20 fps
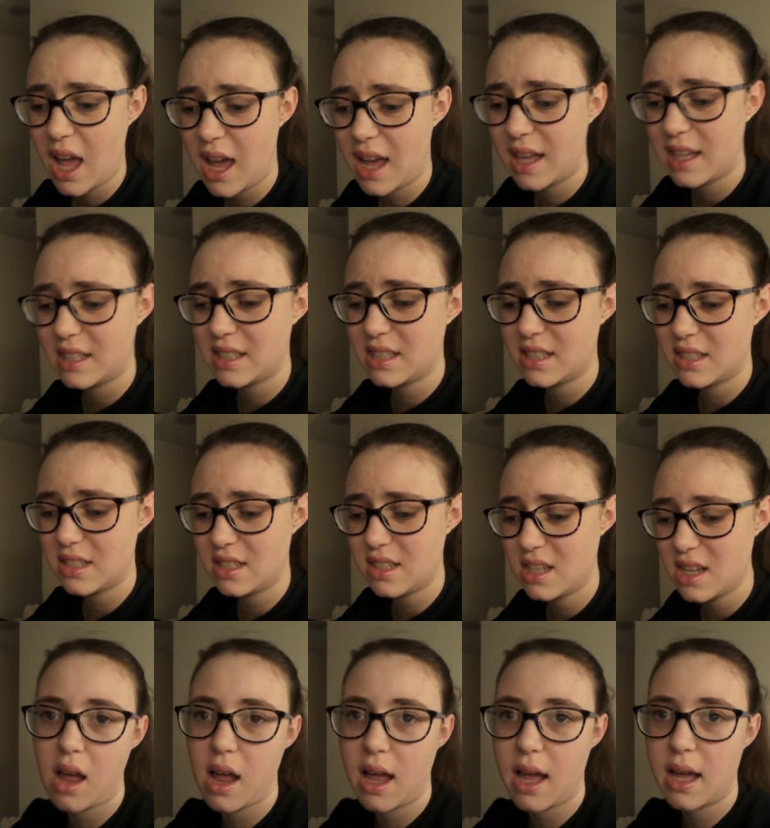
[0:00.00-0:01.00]
and
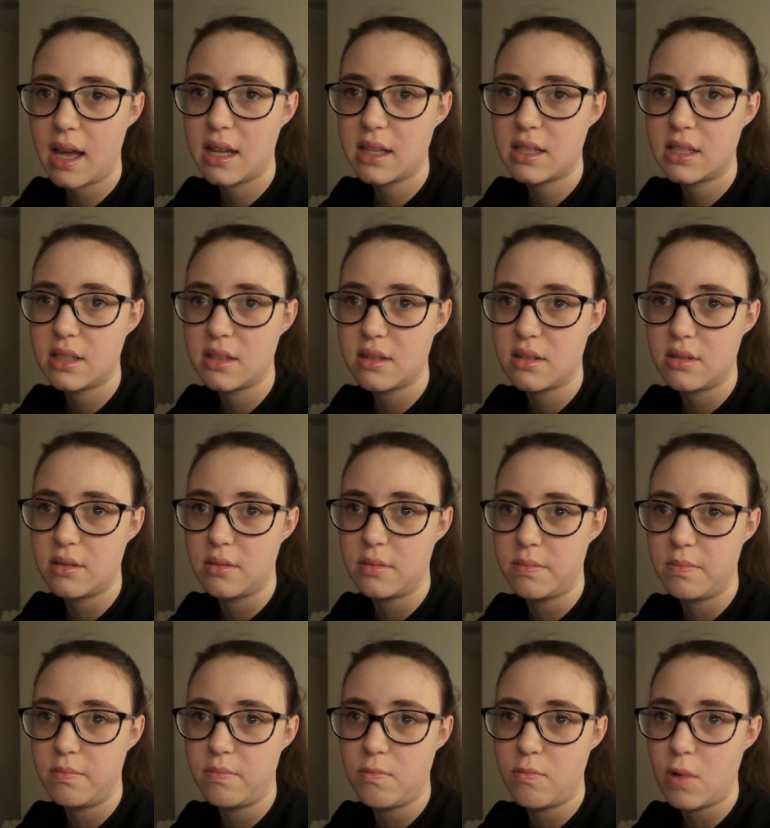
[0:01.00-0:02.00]
I had
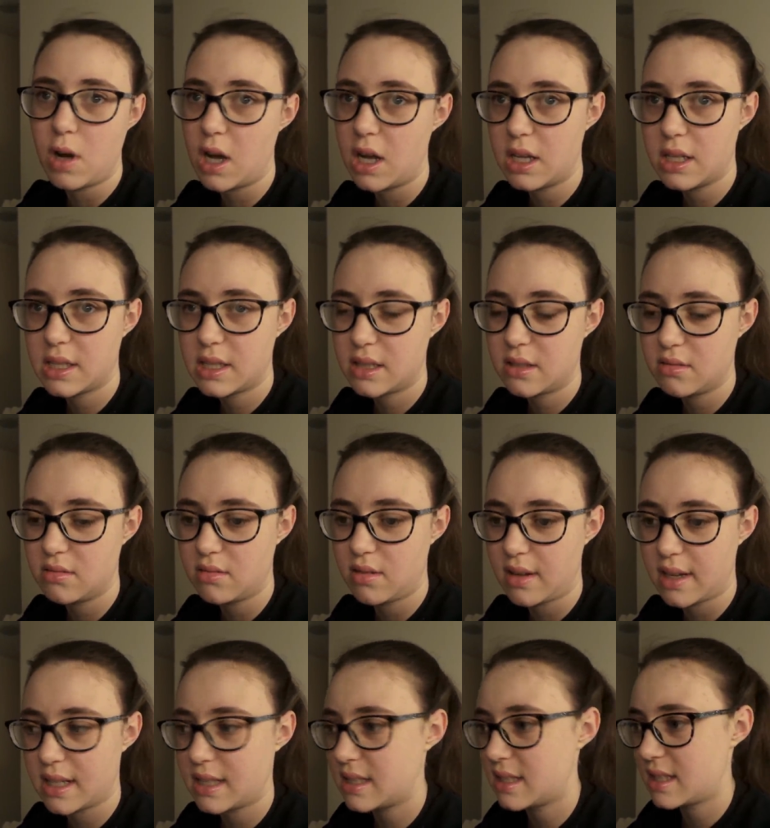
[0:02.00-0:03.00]
the worst
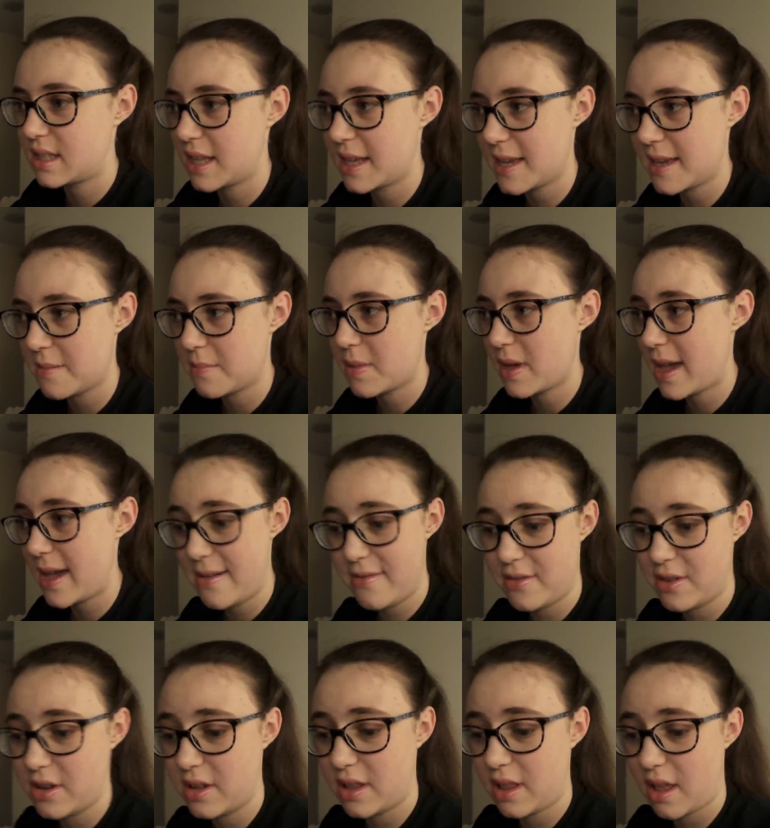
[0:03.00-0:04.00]
night's sleep
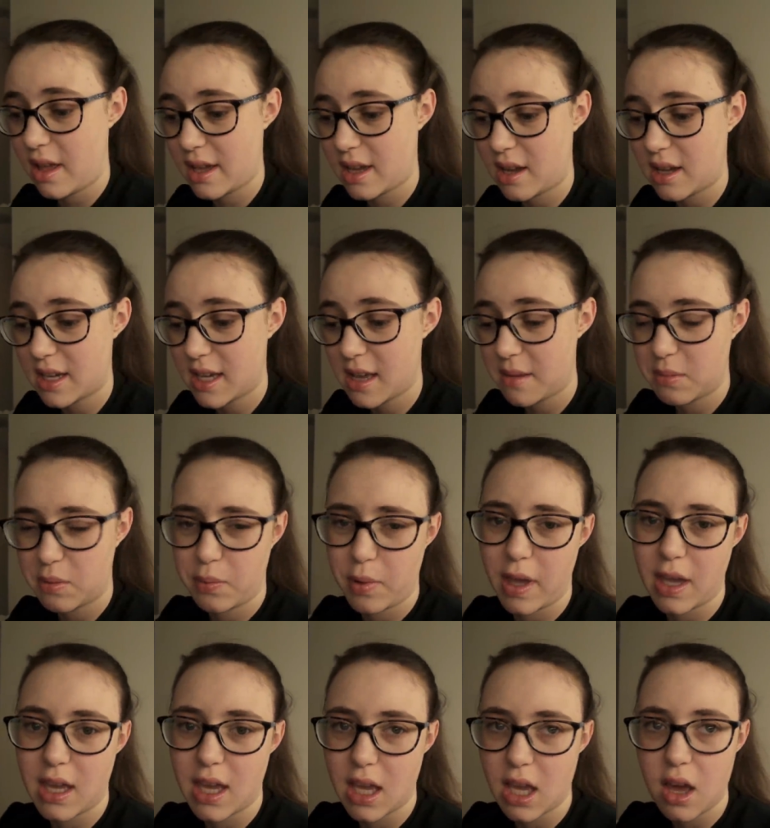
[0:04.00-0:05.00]
ever. Like, I kept
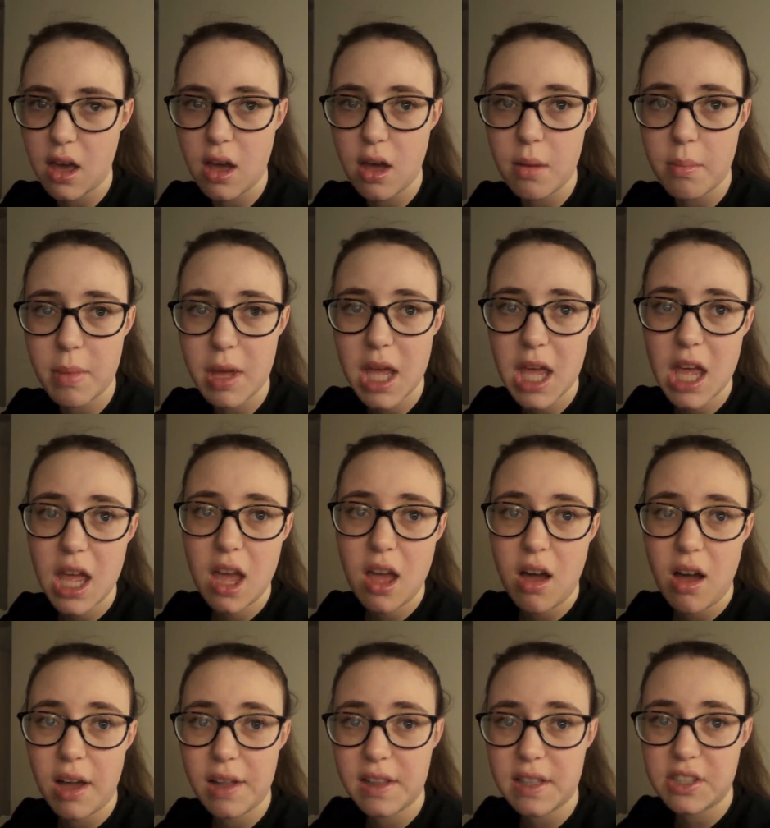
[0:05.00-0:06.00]
waking up.
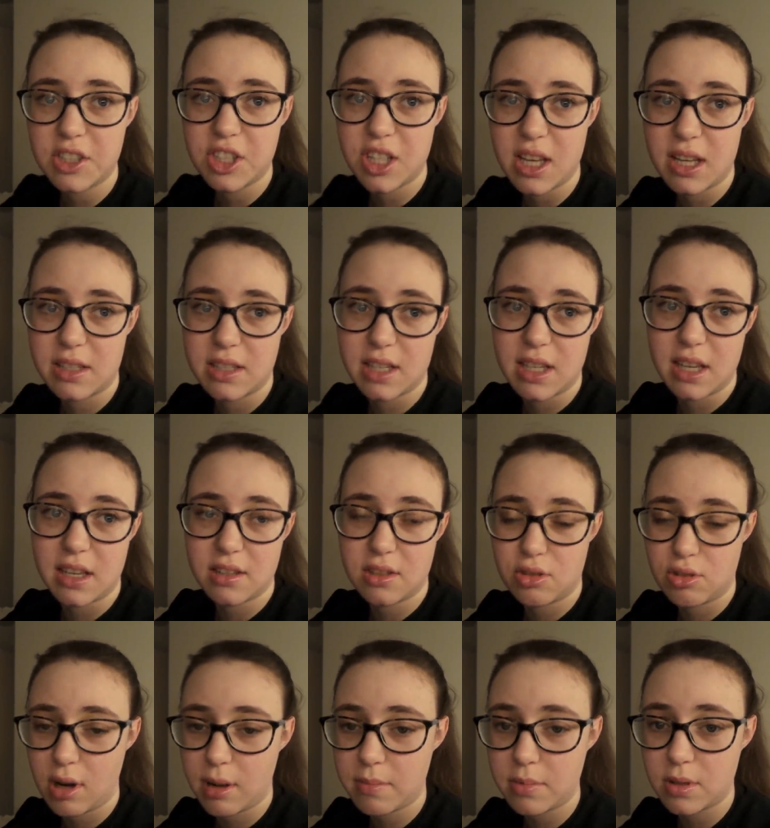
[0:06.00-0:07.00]
I literally had to get a
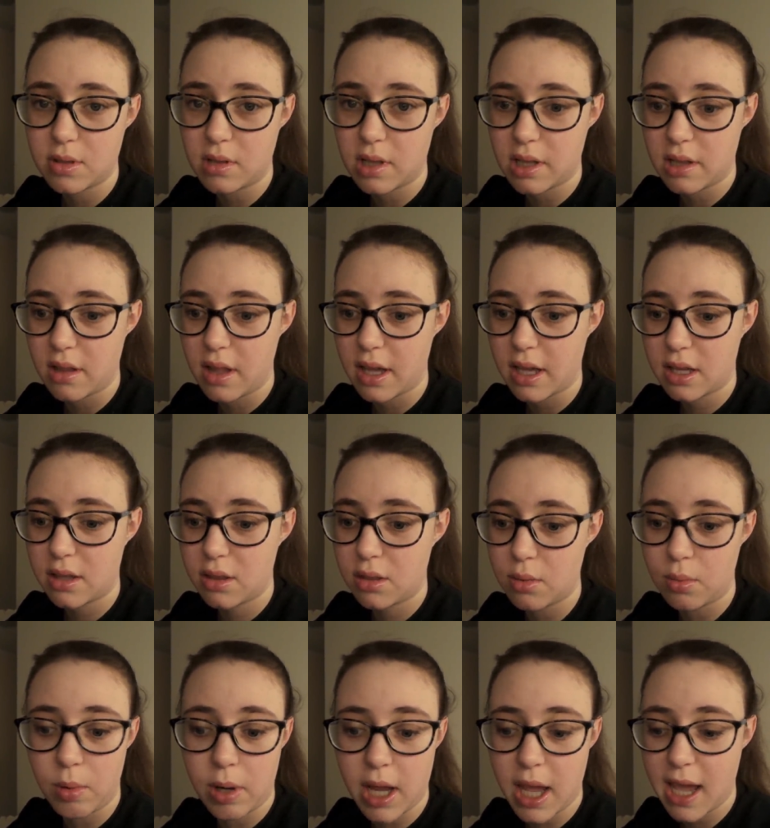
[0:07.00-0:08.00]
strepsil at like
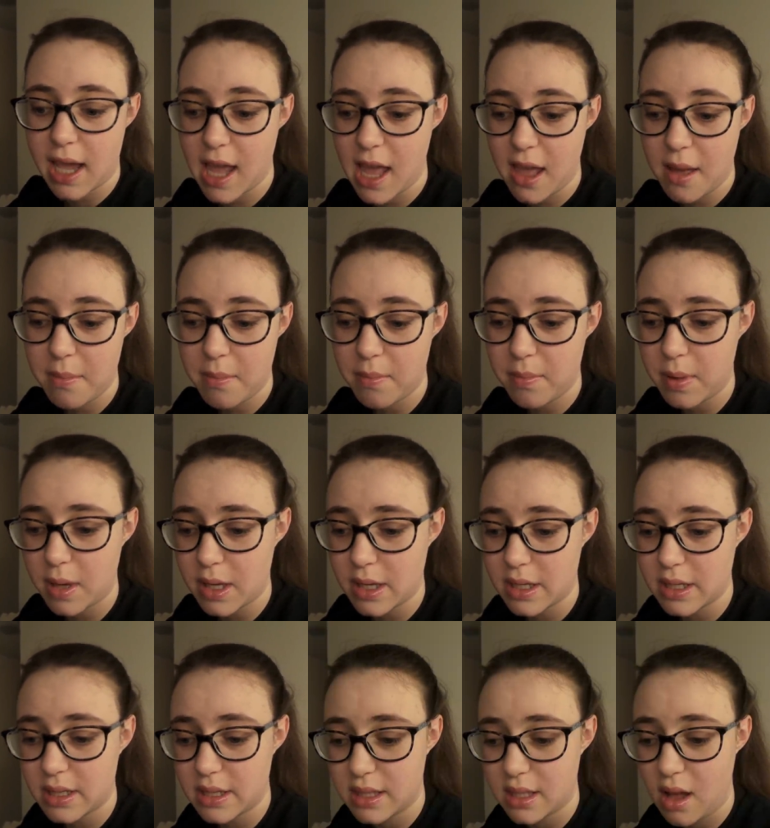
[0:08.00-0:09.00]
3am
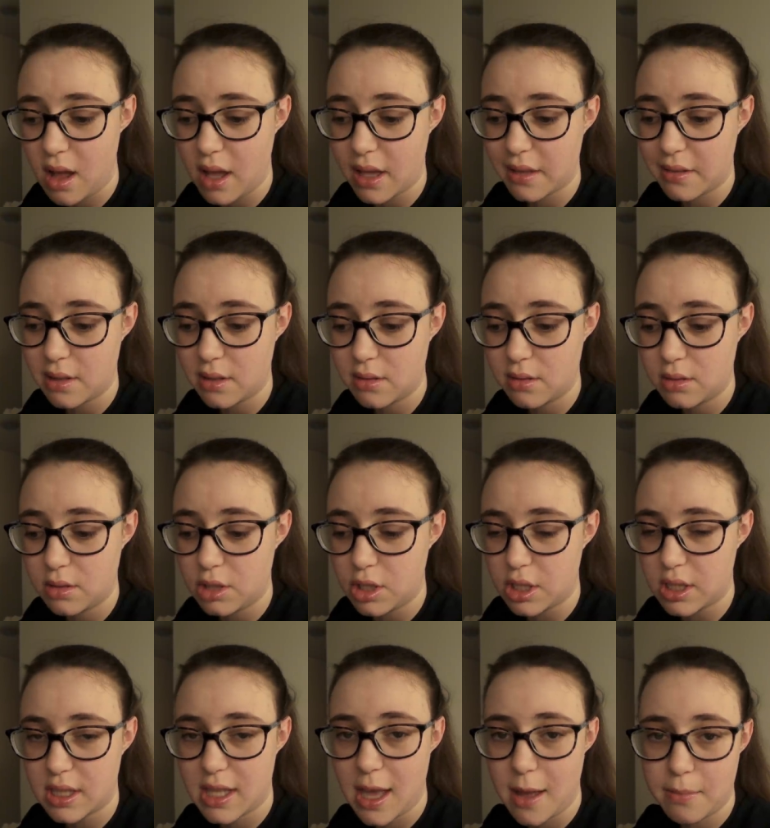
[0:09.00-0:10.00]
because I
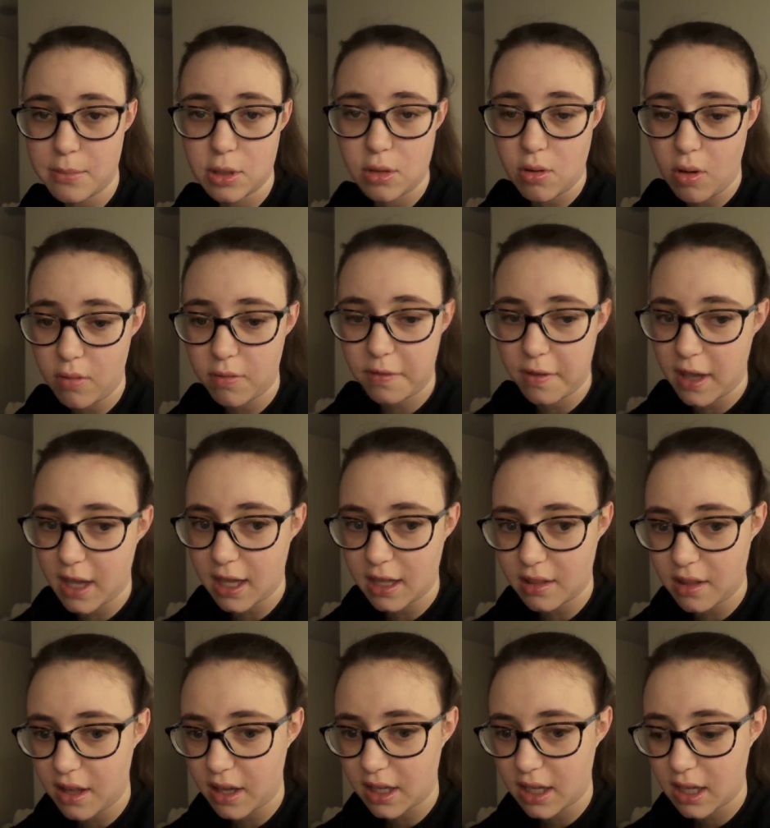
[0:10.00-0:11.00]
just kept
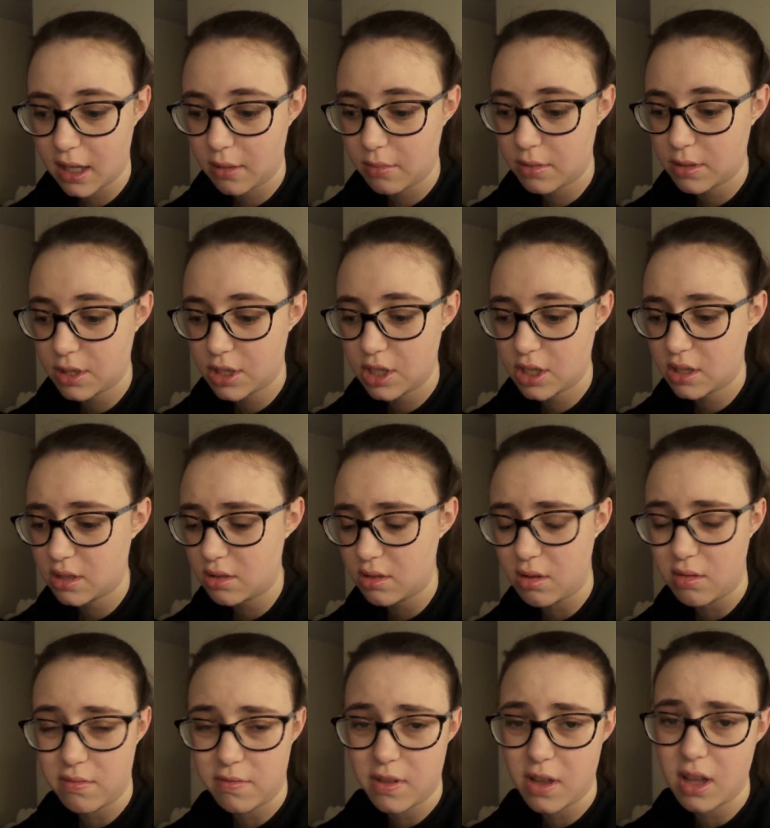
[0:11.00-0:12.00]
coughing. Like, it was just
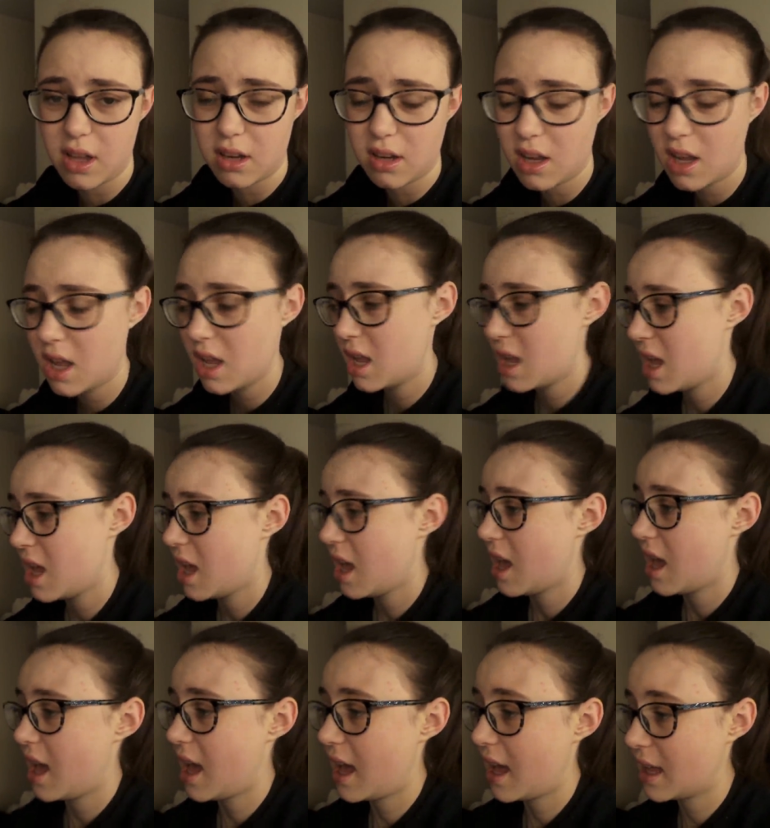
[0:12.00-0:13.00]
not fun.
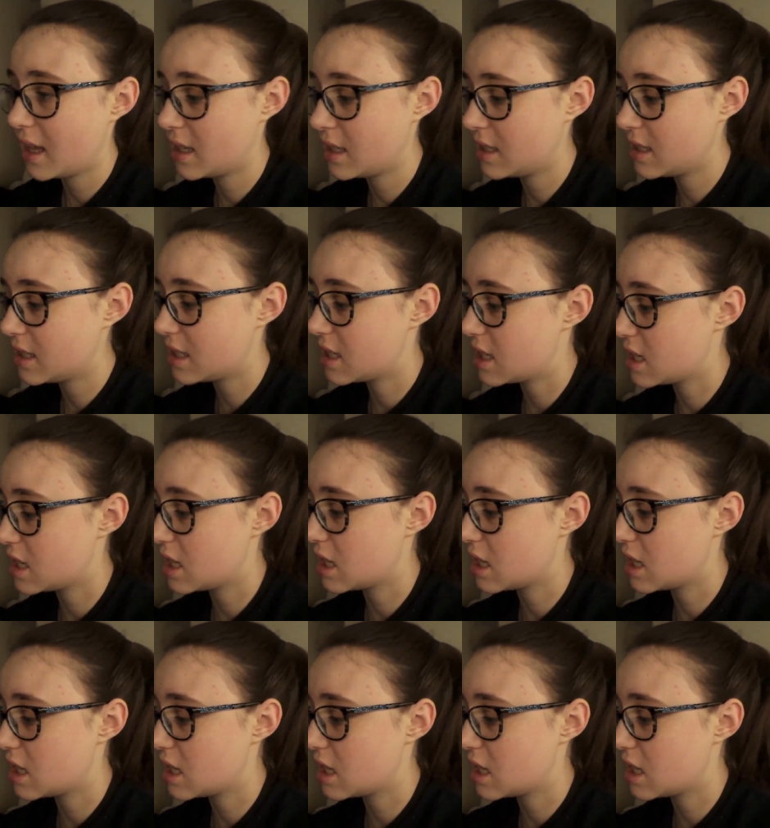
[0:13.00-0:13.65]
And